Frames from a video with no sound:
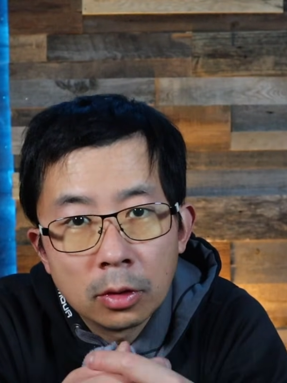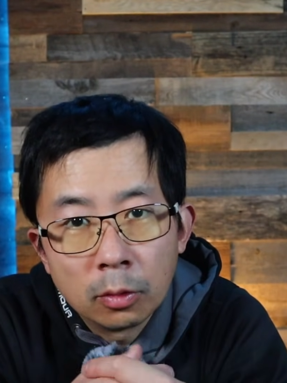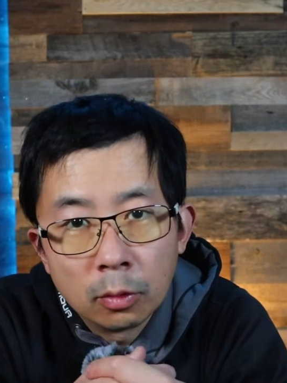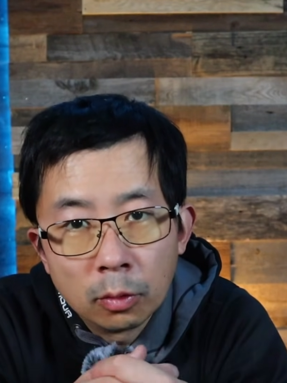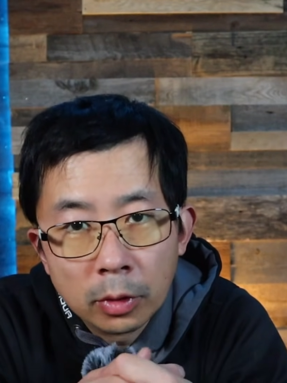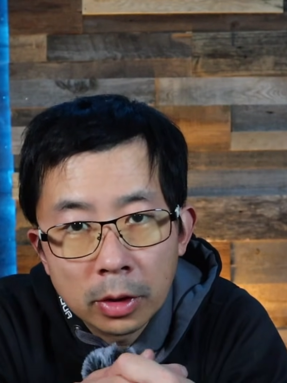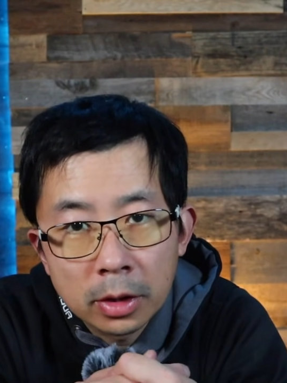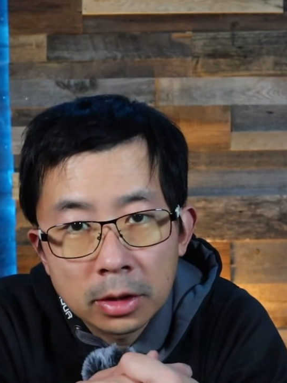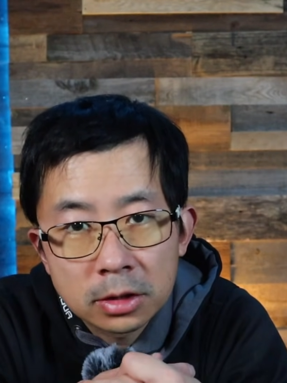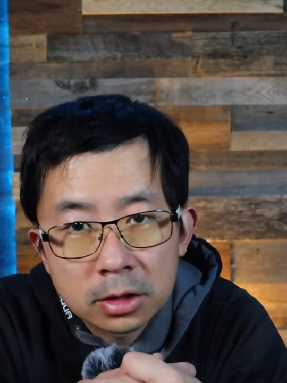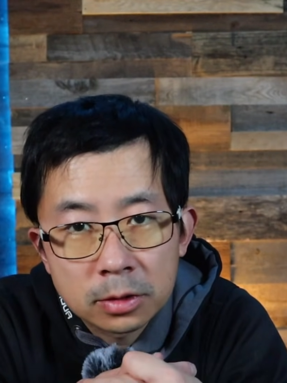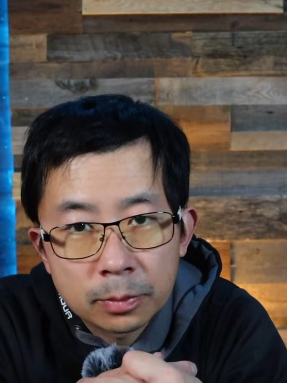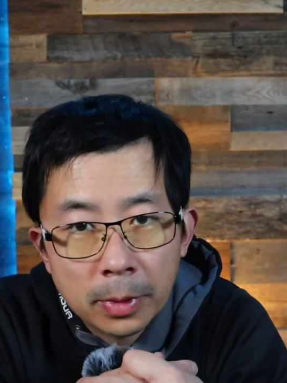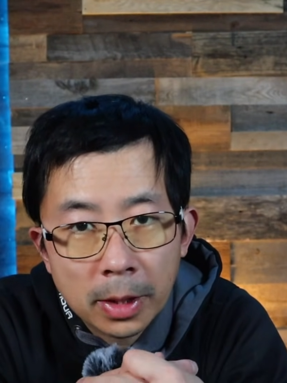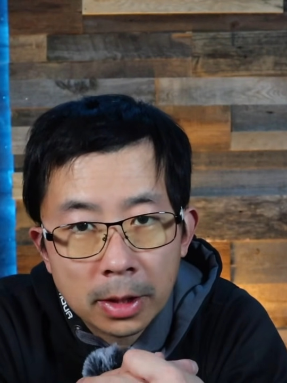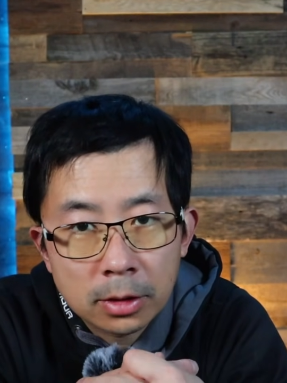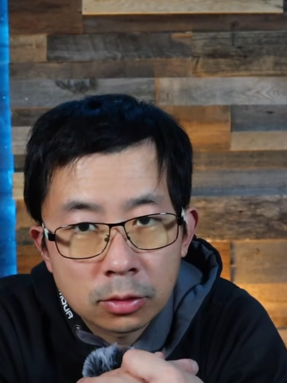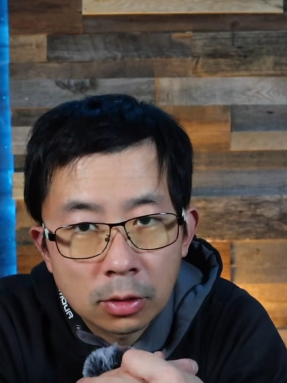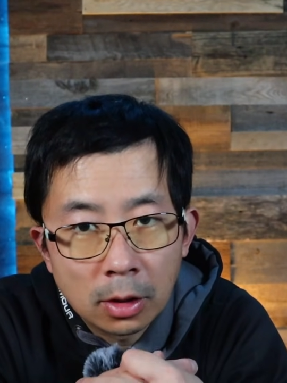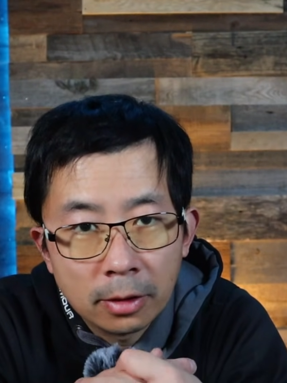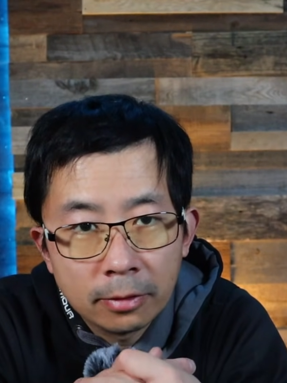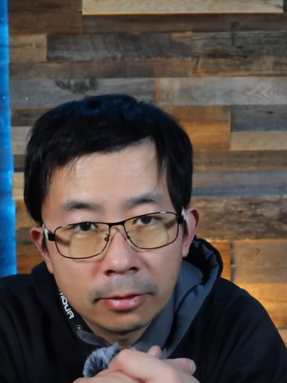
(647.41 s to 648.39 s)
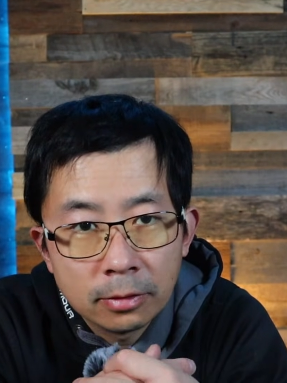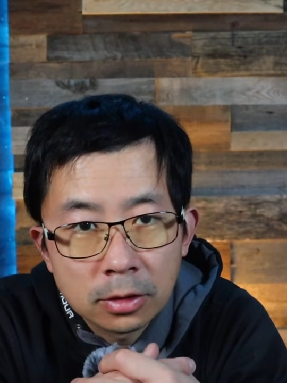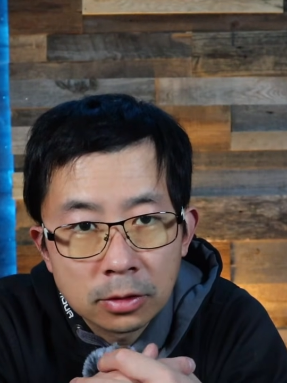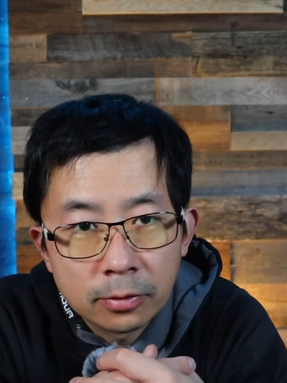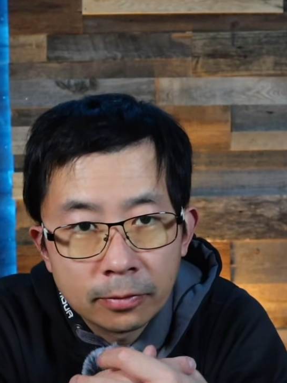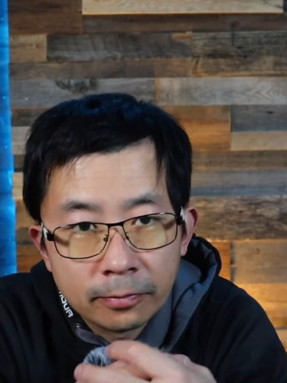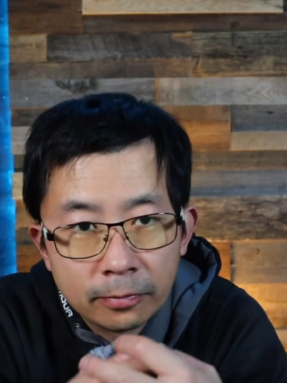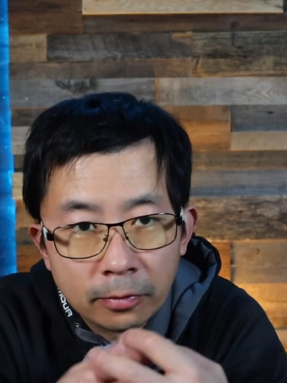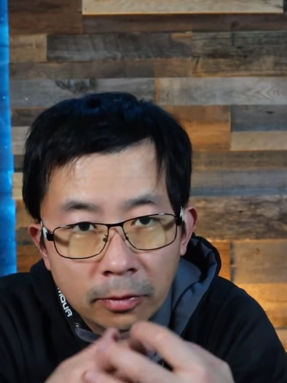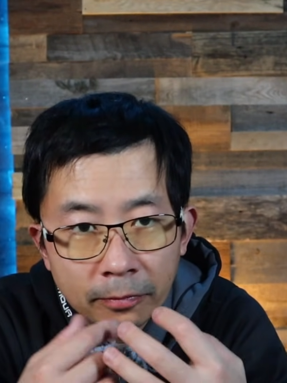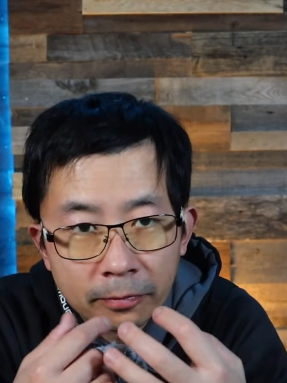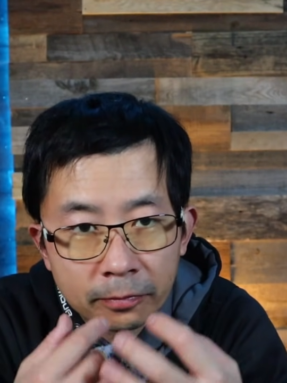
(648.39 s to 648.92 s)
raised spectra
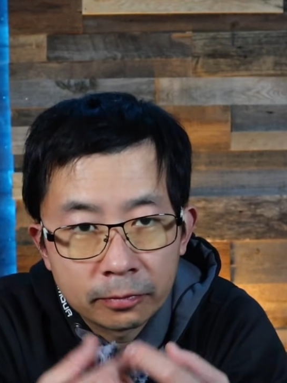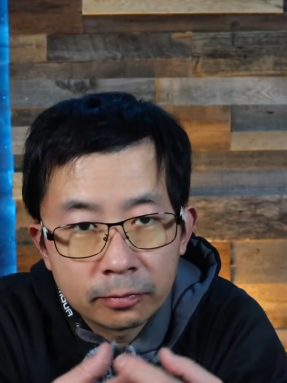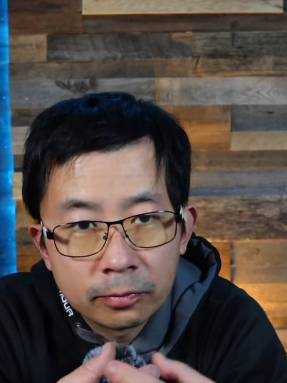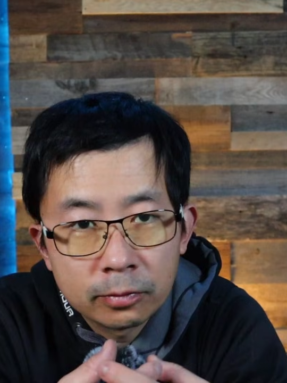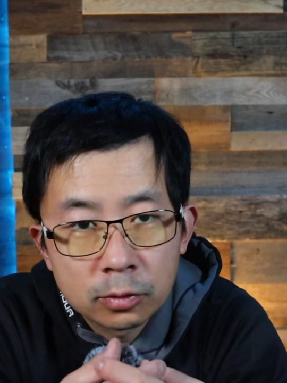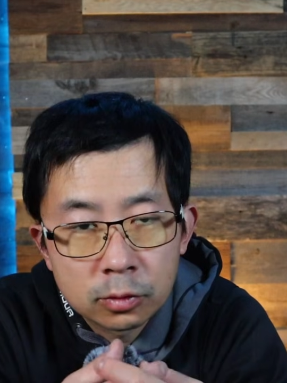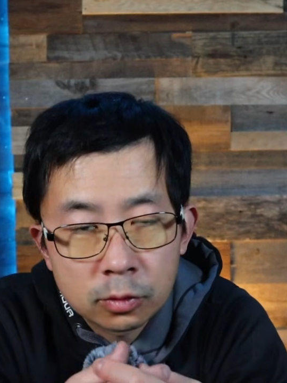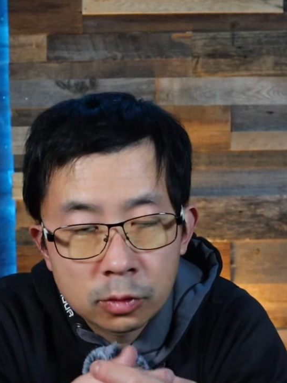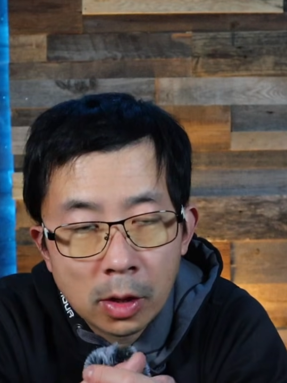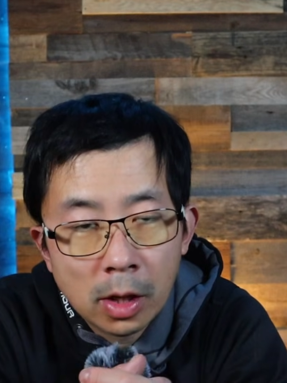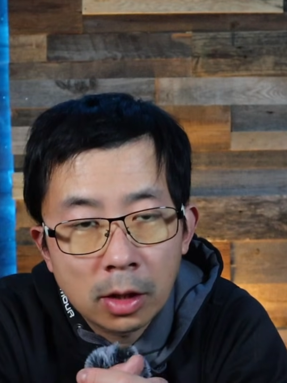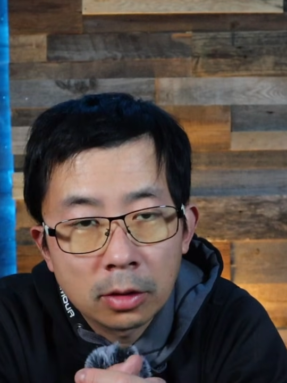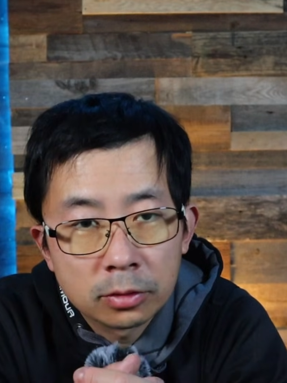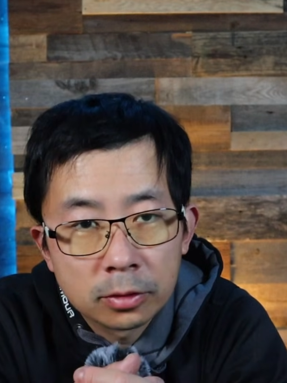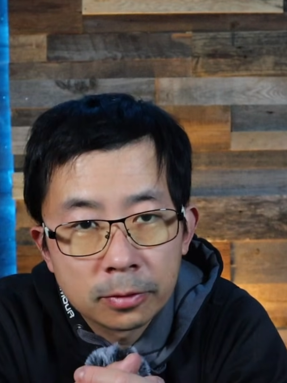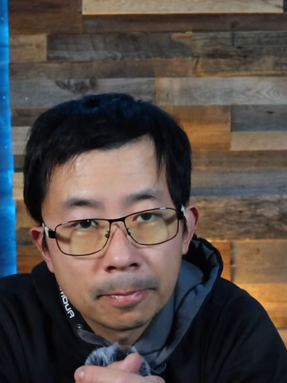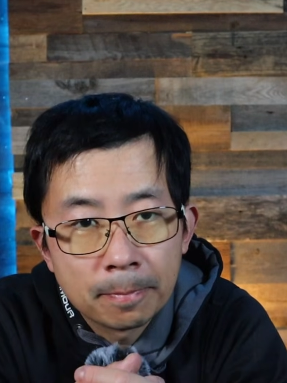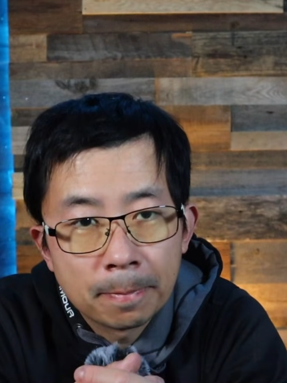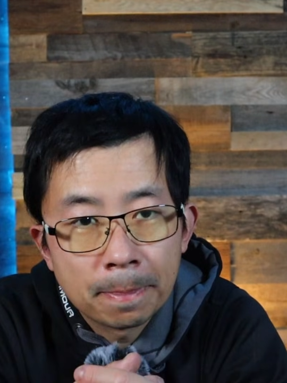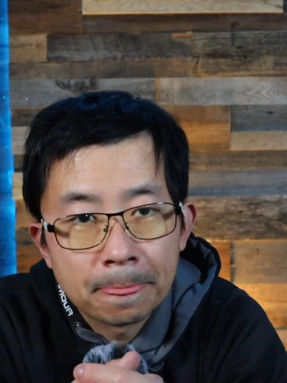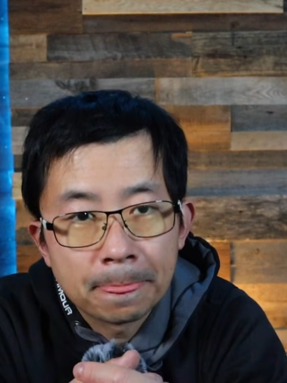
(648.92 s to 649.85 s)
for trout.